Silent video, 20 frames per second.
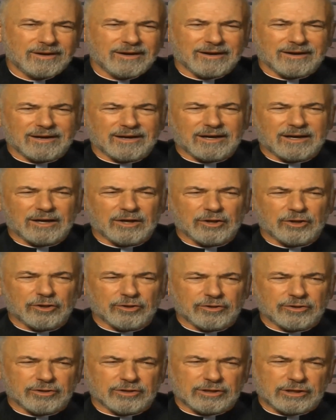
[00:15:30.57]

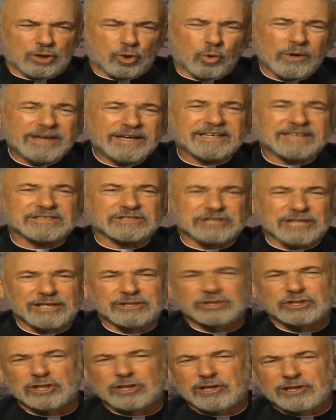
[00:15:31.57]
The
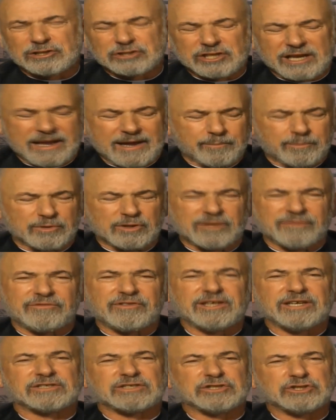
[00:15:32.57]
quintessential example of
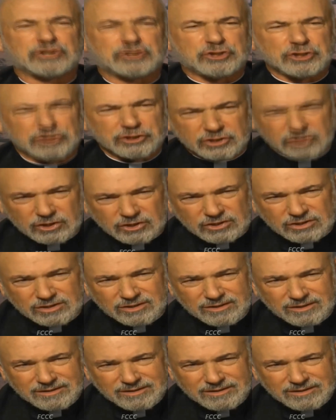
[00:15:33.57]
this is Jesus.